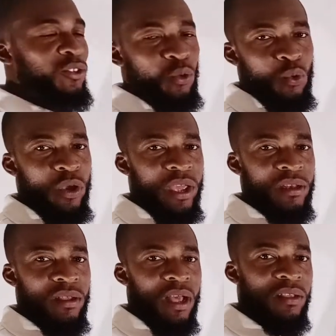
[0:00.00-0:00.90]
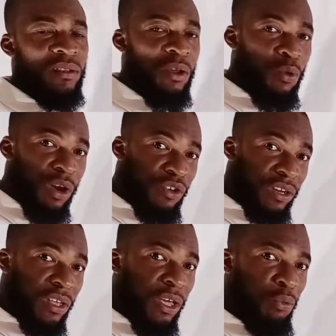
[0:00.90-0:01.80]
squared as a
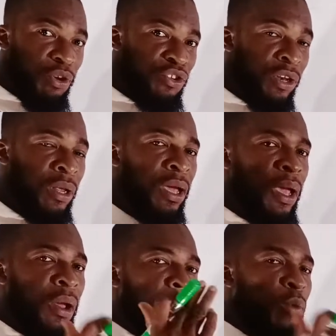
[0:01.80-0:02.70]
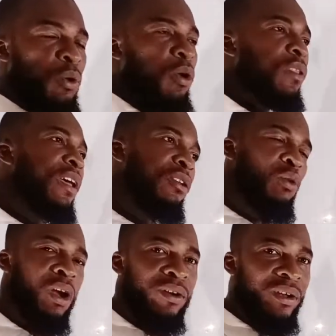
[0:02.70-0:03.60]
quadratic equation, we call that
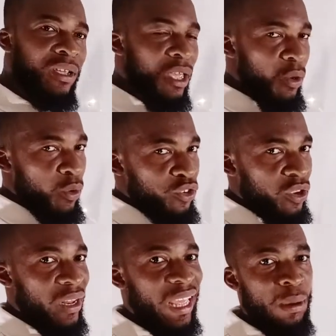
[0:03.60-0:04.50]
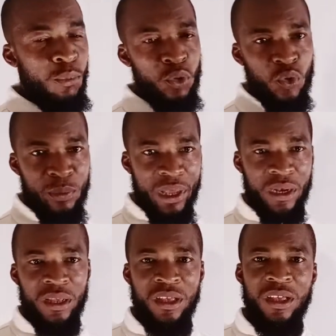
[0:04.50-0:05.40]
quadratic equation a monomial.
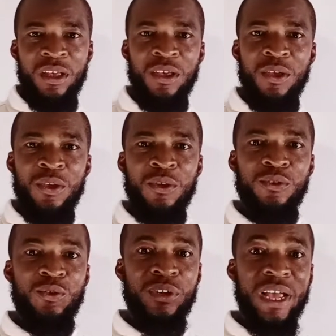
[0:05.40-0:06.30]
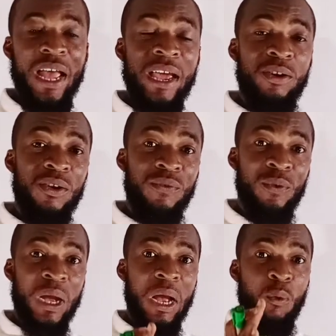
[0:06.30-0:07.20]
So the kind of
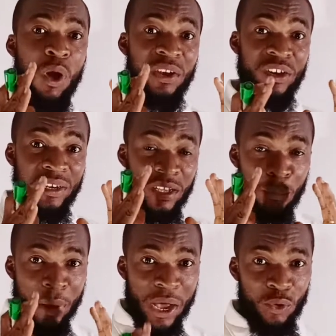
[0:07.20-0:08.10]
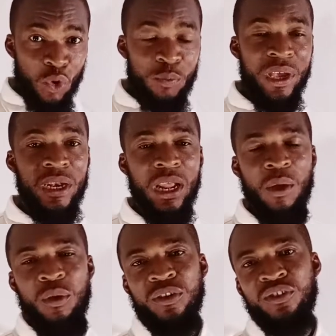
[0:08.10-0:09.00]
quadratic binomial I
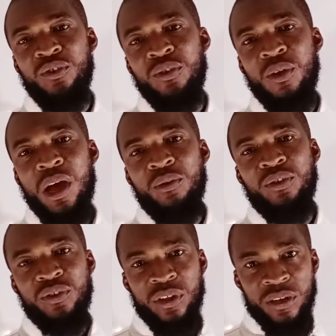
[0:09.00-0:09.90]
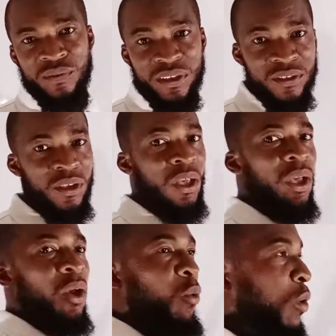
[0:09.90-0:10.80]
want to show you how to solve is
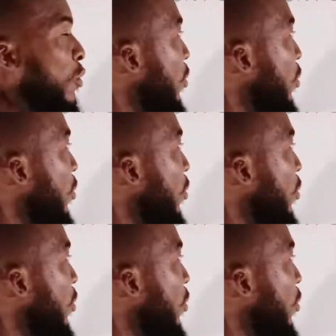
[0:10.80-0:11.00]
when